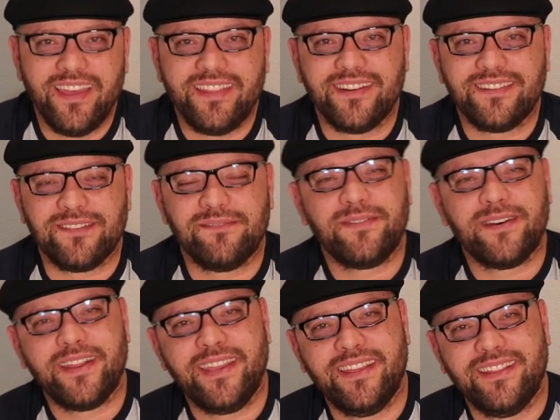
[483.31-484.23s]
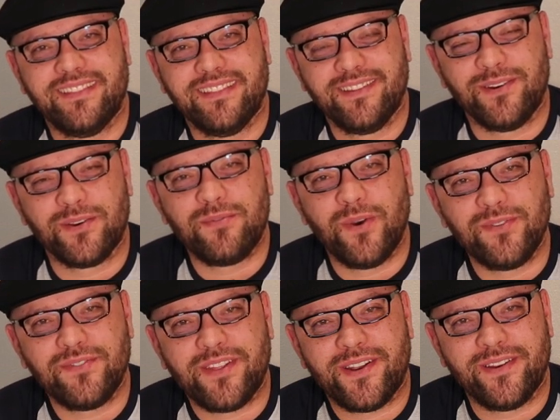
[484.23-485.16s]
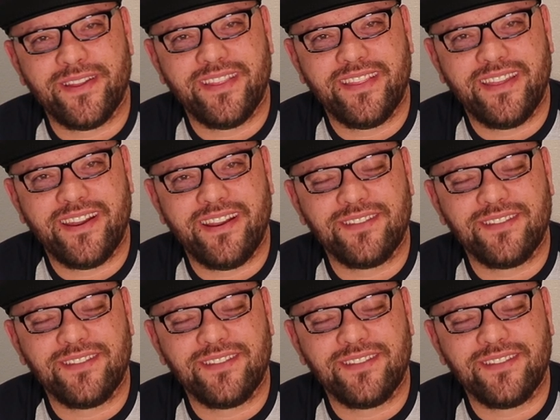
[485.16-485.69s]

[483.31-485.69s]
There's some funny little quotes that are in there.